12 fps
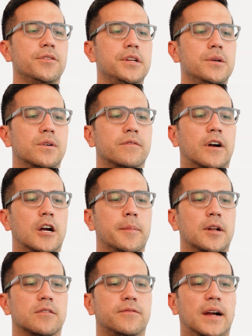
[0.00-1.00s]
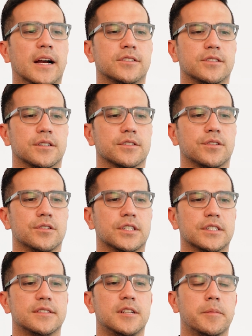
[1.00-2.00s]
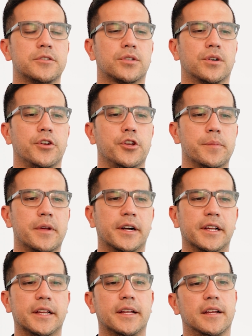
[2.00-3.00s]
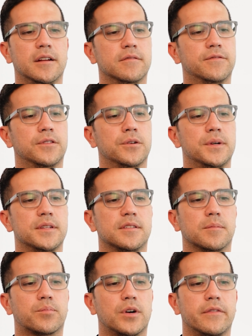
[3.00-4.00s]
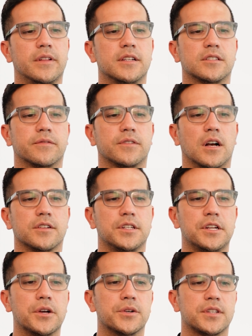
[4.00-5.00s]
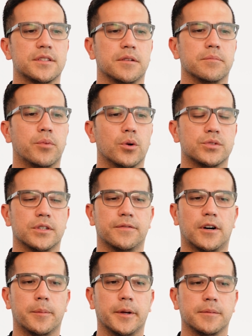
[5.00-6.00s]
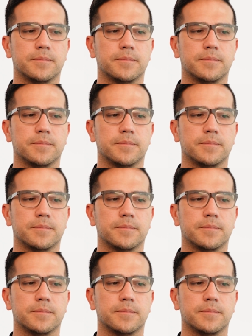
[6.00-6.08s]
do environmental factors such as temperature and humidity influence the prevalence of coccidiosis in poultry farming?